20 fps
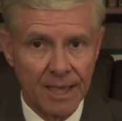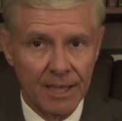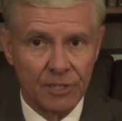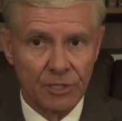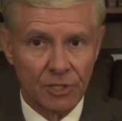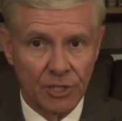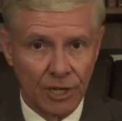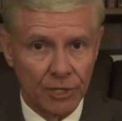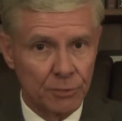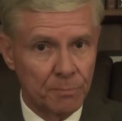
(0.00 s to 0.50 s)

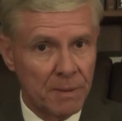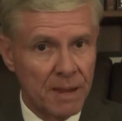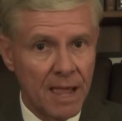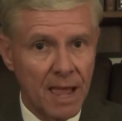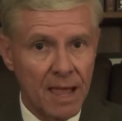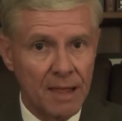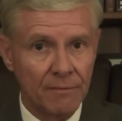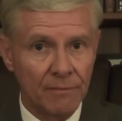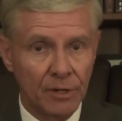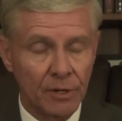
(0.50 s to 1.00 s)
Such
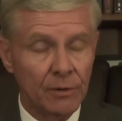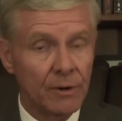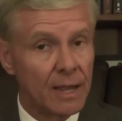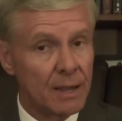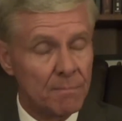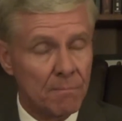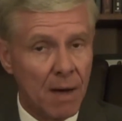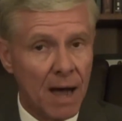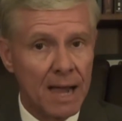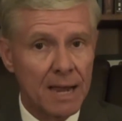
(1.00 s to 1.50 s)
behavior,
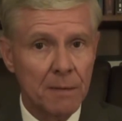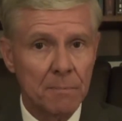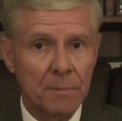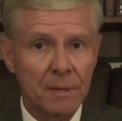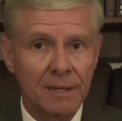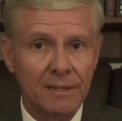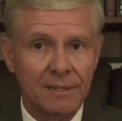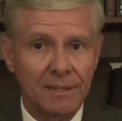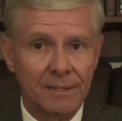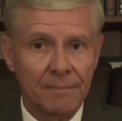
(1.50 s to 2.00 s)
in my
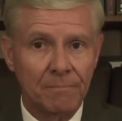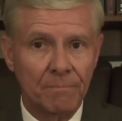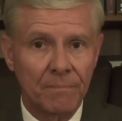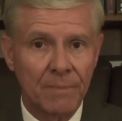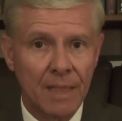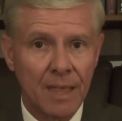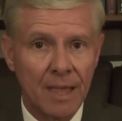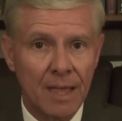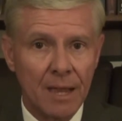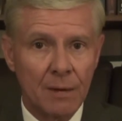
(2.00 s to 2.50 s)
opinion,
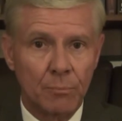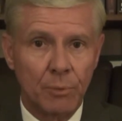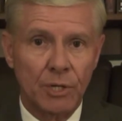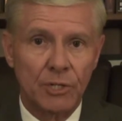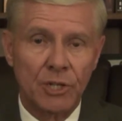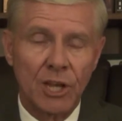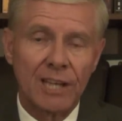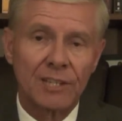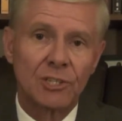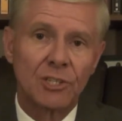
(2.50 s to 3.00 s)

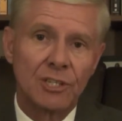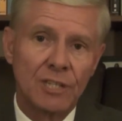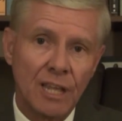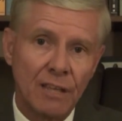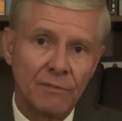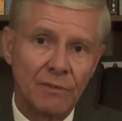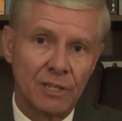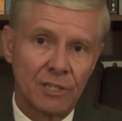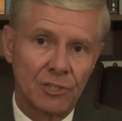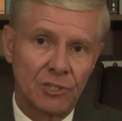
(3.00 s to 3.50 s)
projects
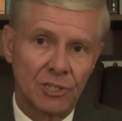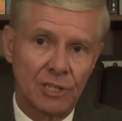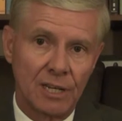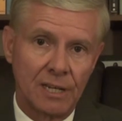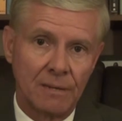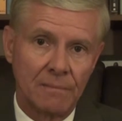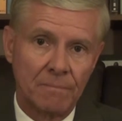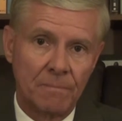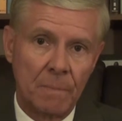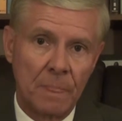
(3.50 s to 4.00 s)

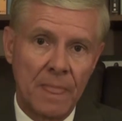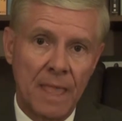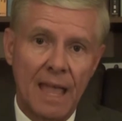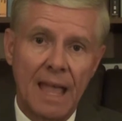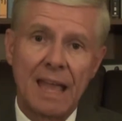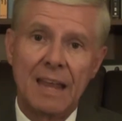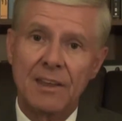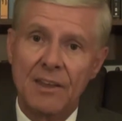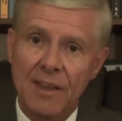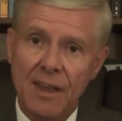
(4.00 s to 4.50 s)
deviancy
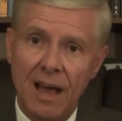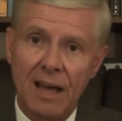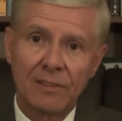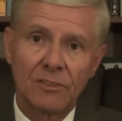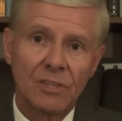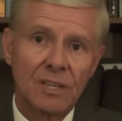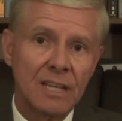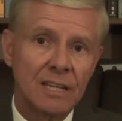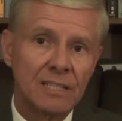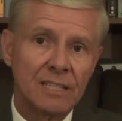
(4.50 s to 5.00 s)
and
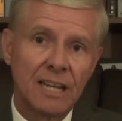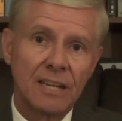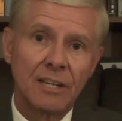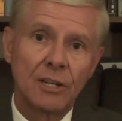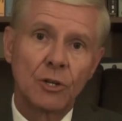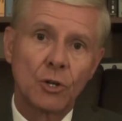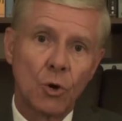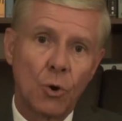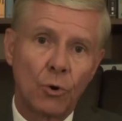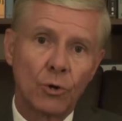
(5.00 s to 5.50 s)
not the
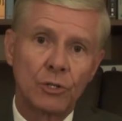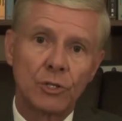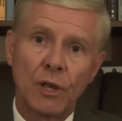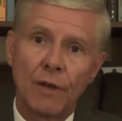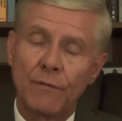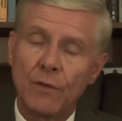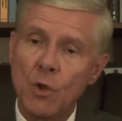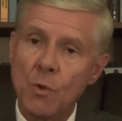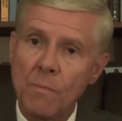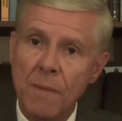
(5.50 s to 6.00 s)
intended course
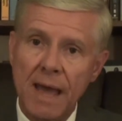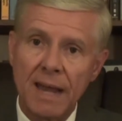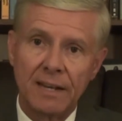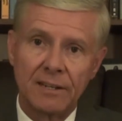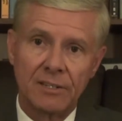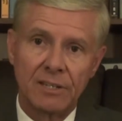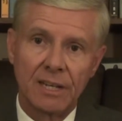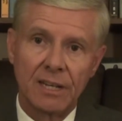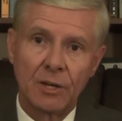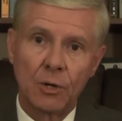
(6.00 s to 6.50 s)
of
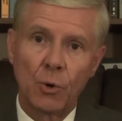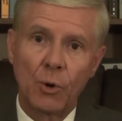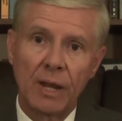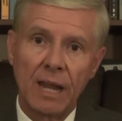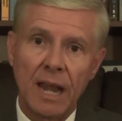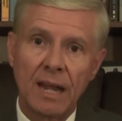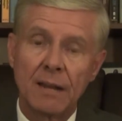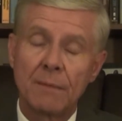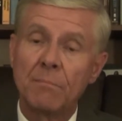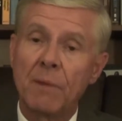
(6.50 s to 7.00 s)
humanity
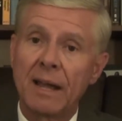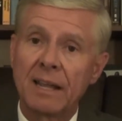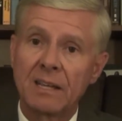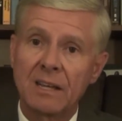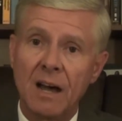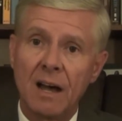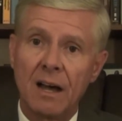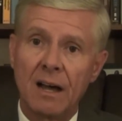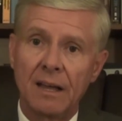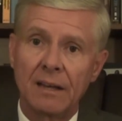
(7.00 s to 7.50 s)
created by
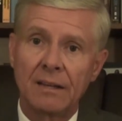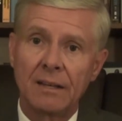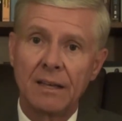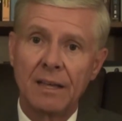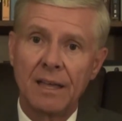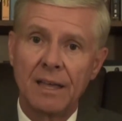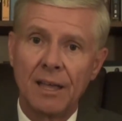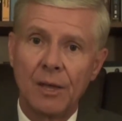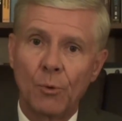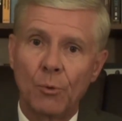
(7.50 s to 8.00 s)
God,
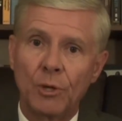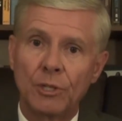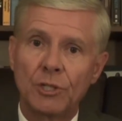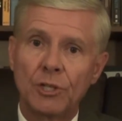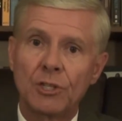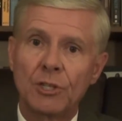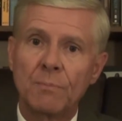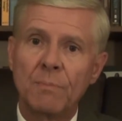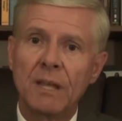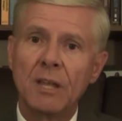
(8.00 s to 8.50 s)
which
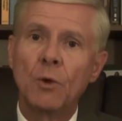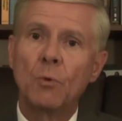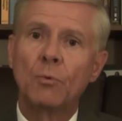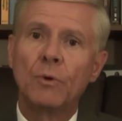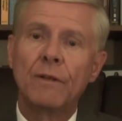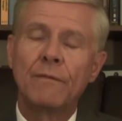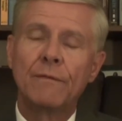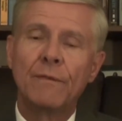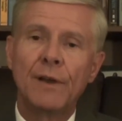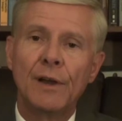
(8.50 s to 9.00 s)
is to be
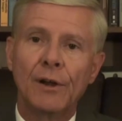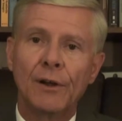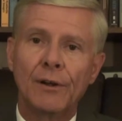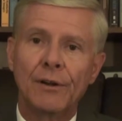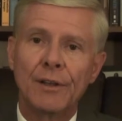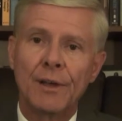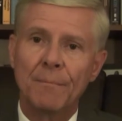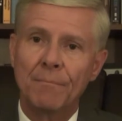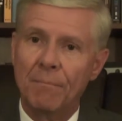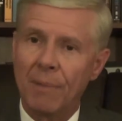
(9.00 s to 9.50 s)

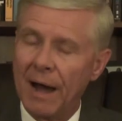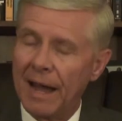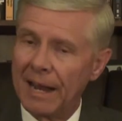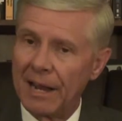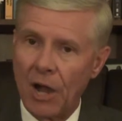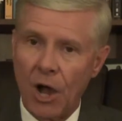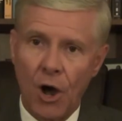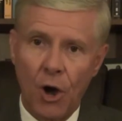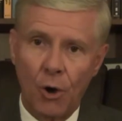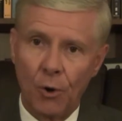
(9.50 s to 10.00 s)
revered by
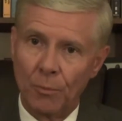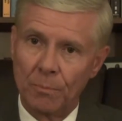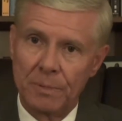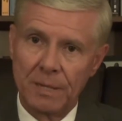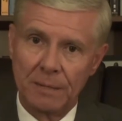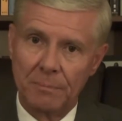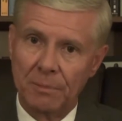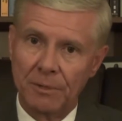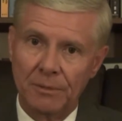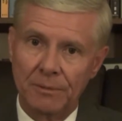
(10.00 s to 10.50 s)
all
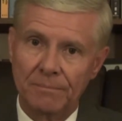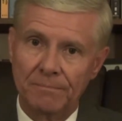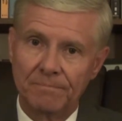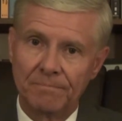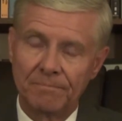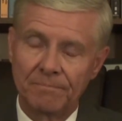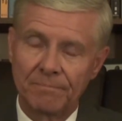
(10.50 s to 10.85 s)
people.